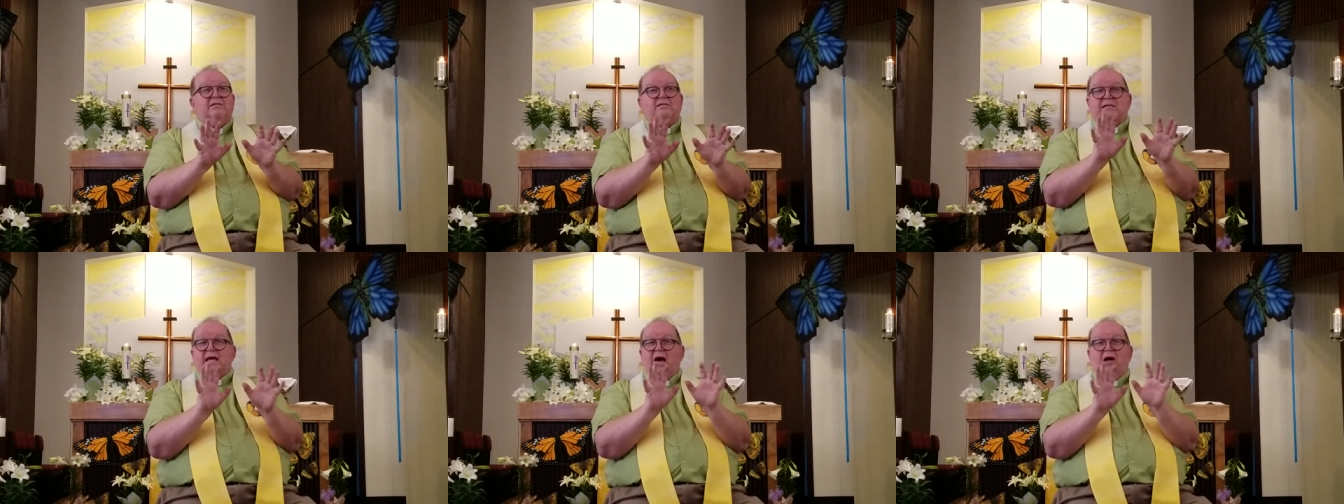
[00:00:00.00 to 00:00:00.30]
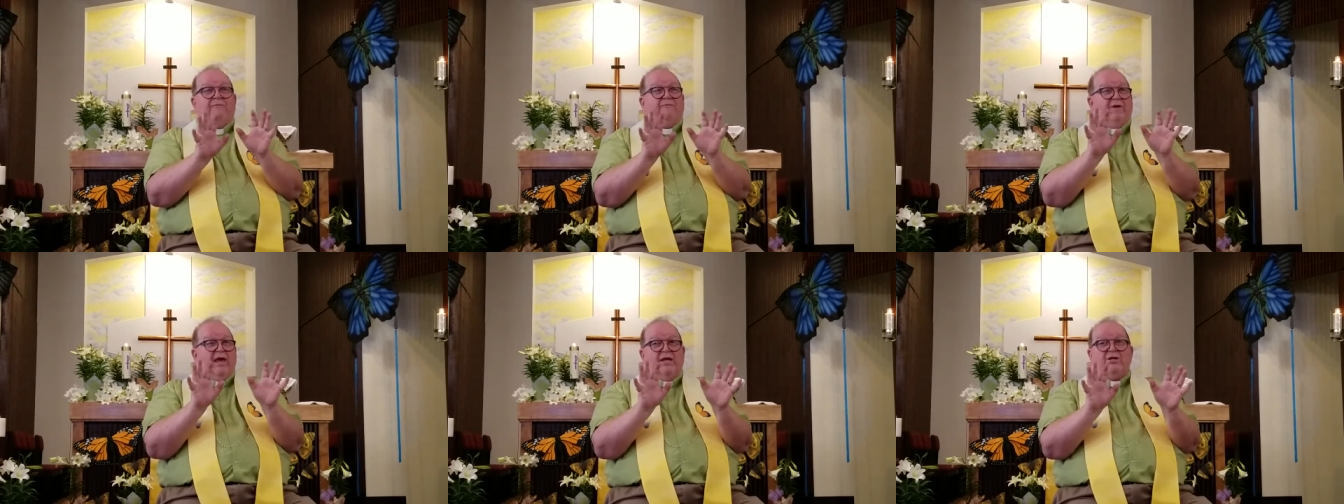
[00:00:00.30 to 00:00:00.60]

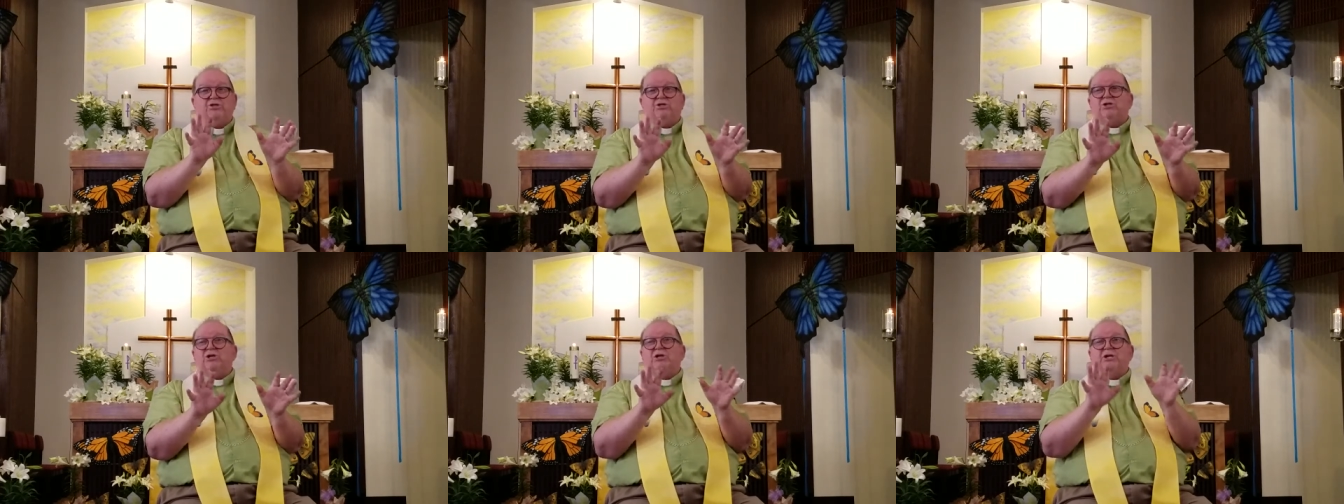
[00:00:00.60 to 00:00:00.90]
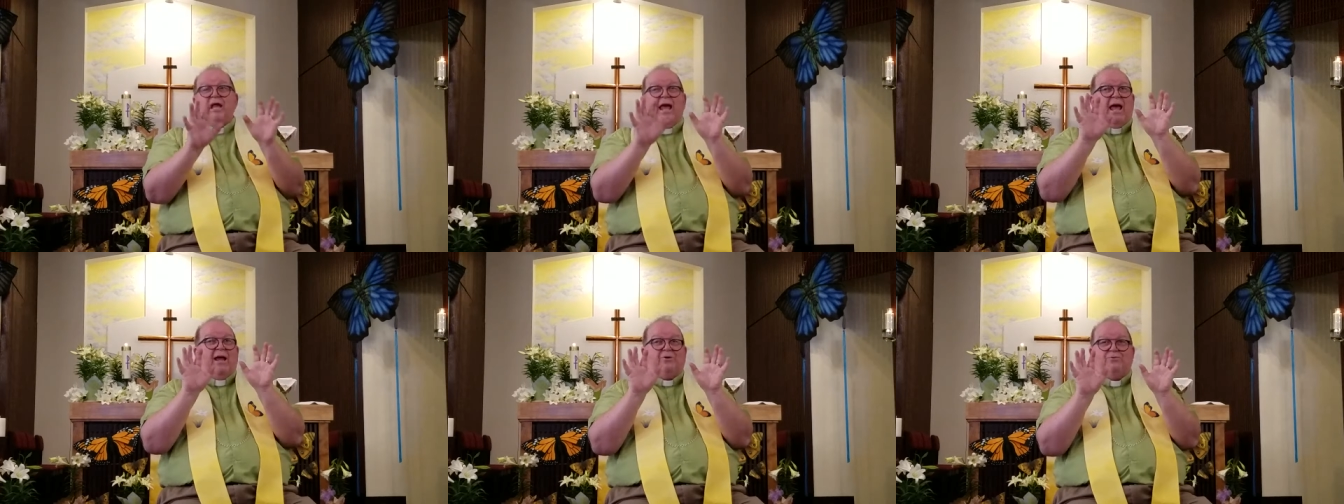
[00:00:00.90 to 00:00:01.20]

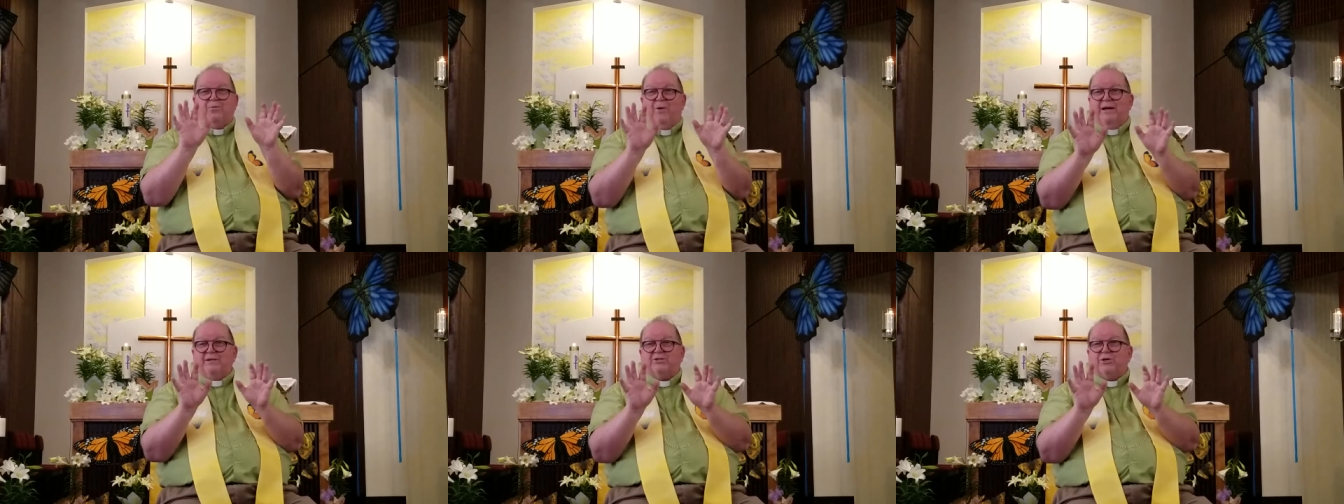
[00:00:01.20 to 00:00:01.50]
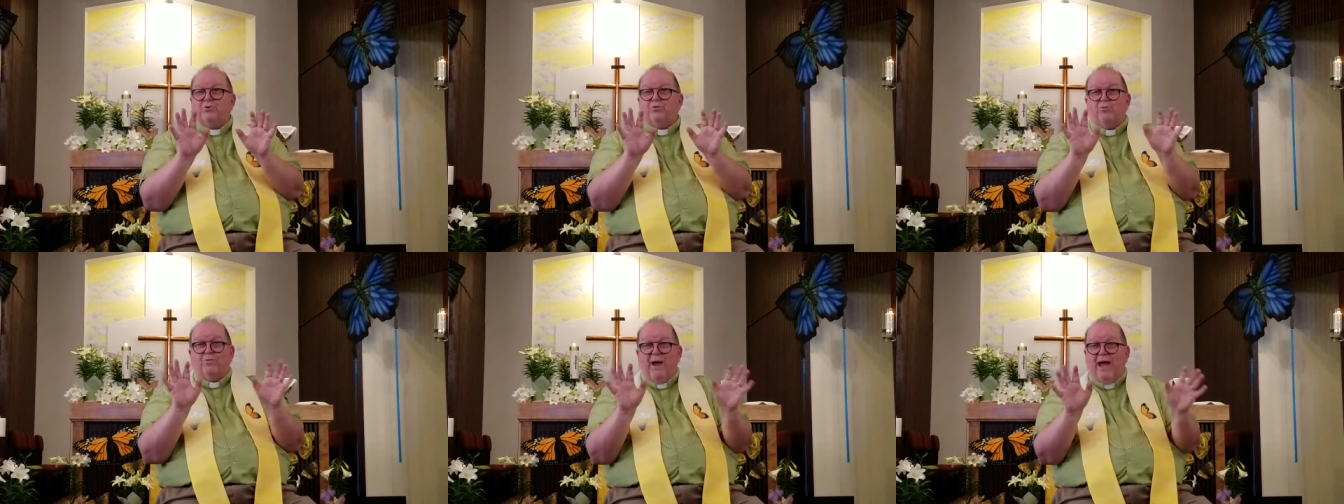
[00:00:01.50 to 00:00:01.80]
salvation and
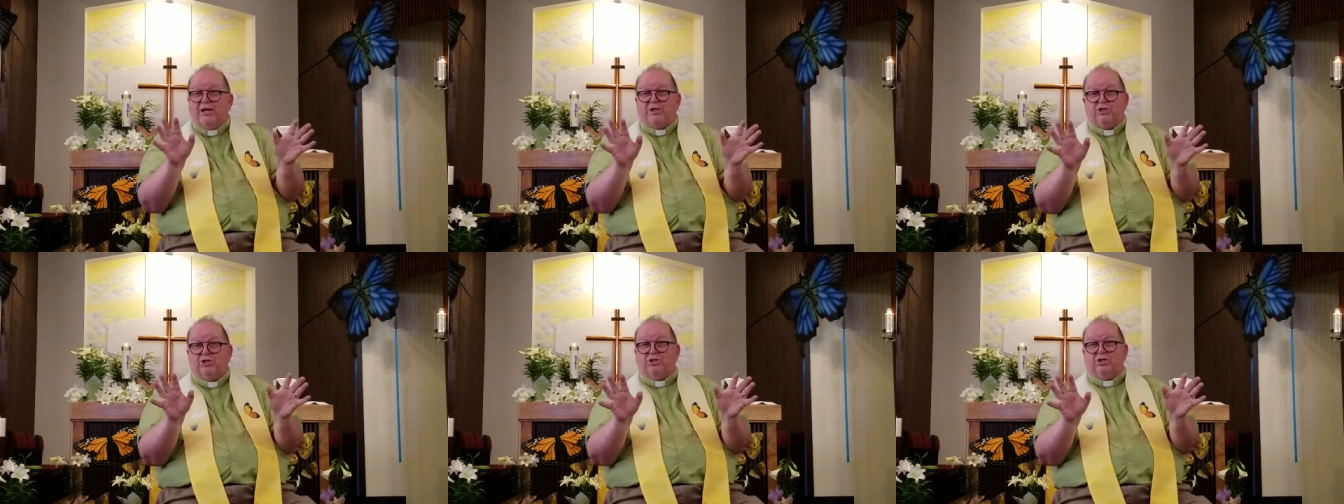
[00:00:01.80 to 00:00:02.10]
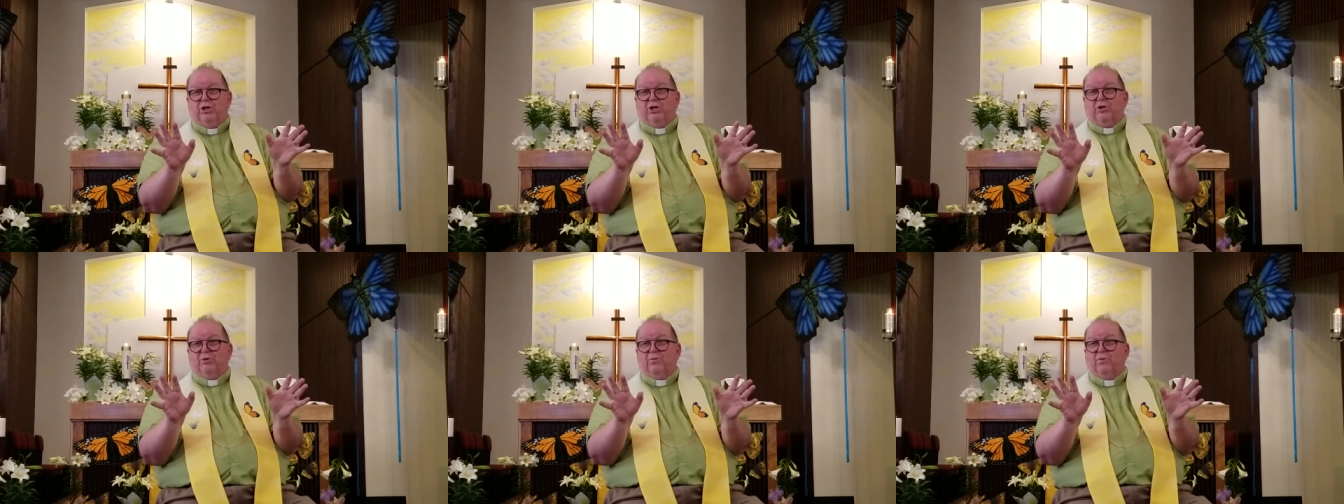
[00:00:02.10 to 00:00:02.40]

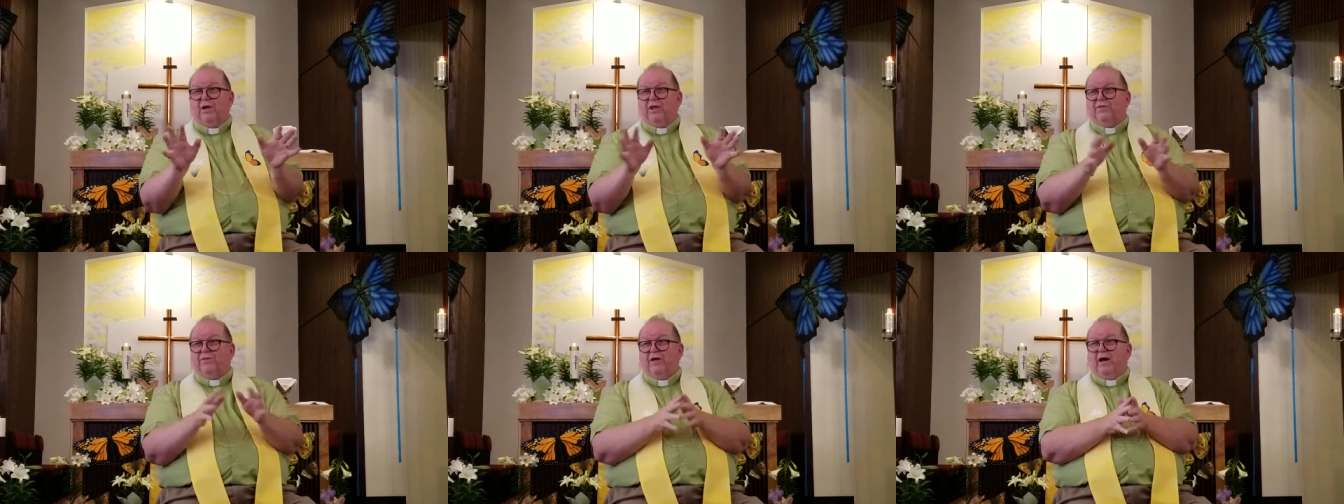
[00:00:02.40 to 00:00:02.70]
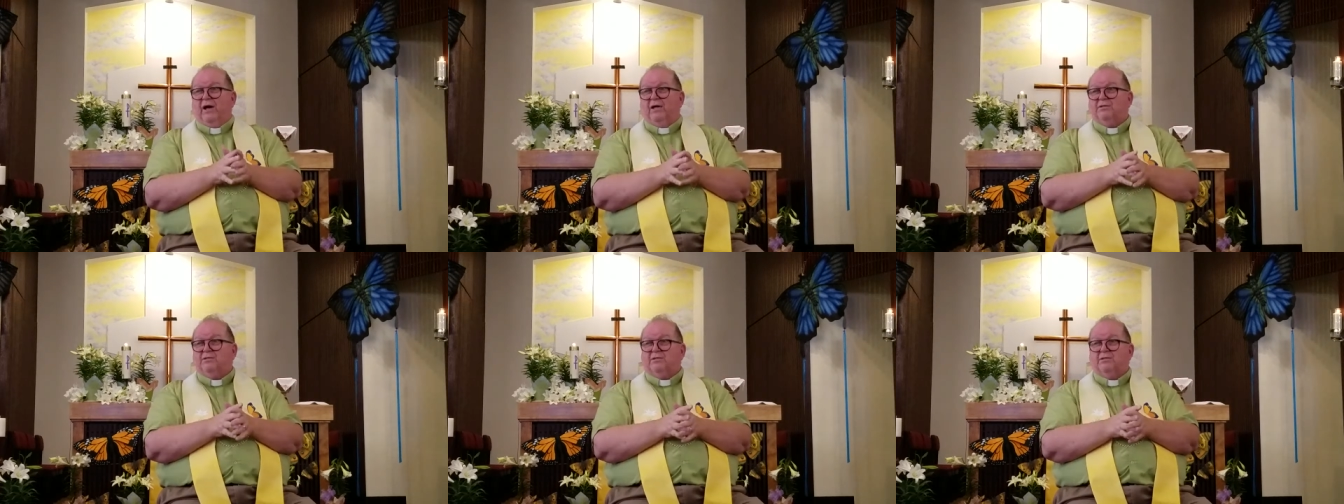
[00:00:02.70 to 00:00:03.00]
resurrection with
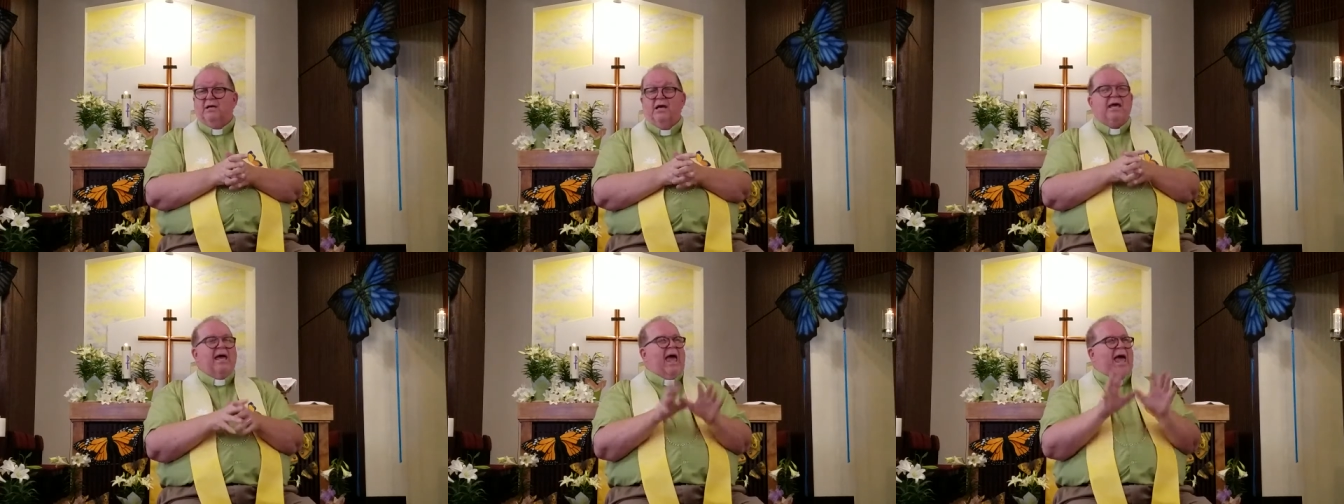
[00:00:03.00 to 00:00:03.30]
us